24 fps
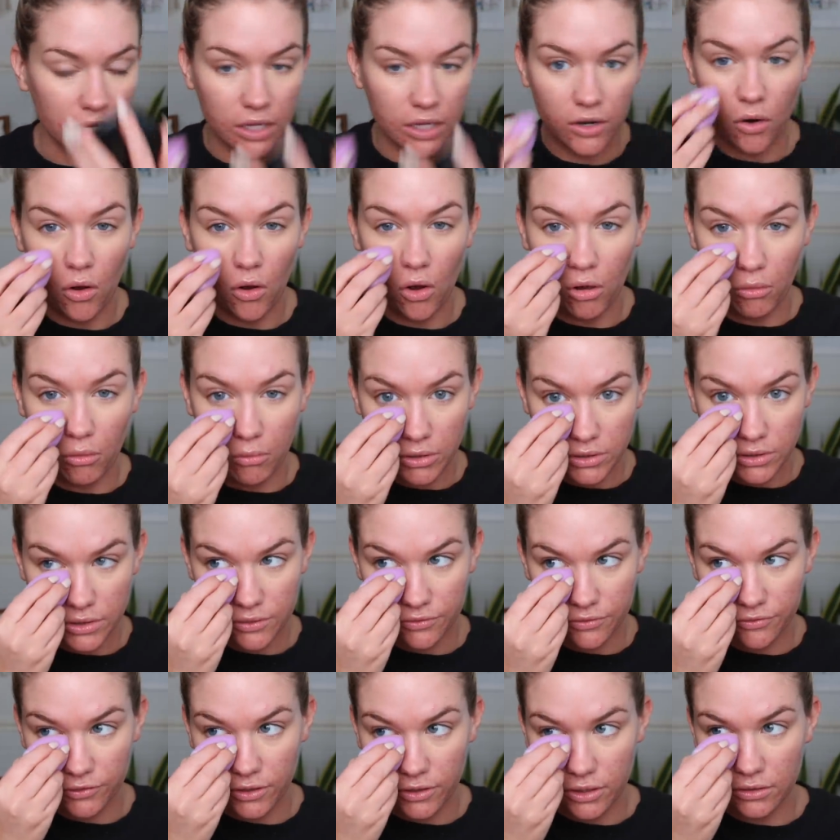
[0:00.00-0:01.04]
It
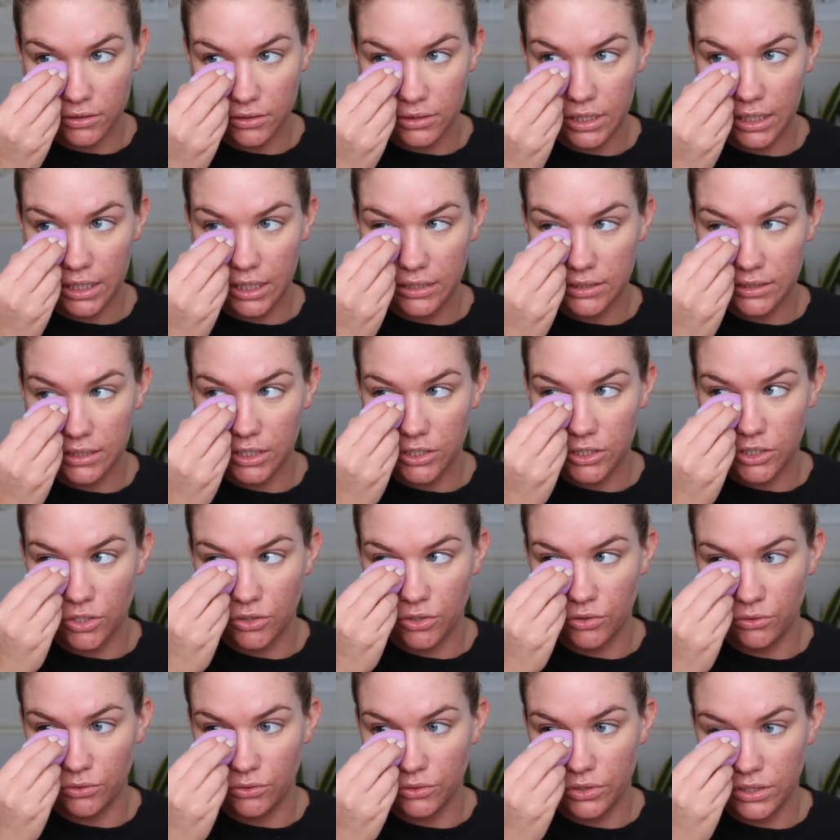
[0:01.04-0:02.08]
almost feels like it's like
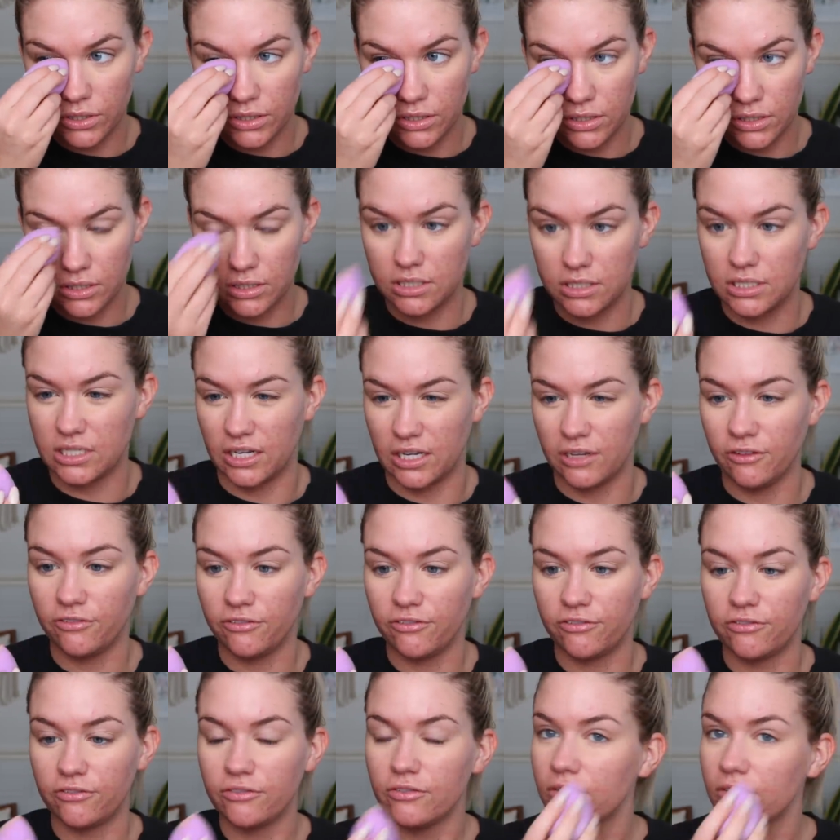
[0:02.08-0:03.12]
too
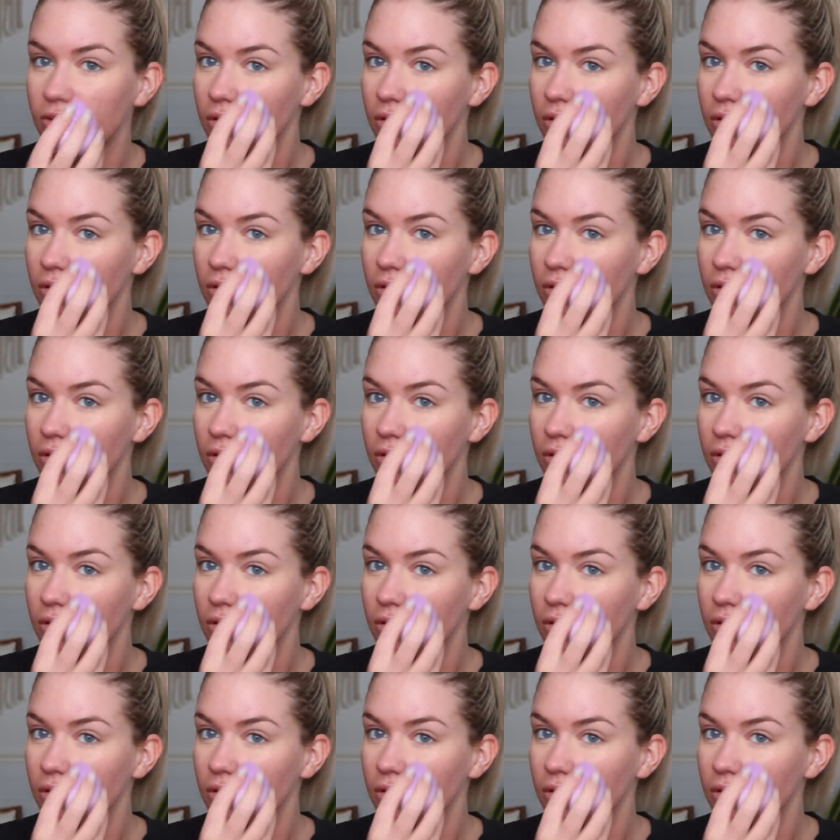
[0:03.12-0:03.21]
stiff.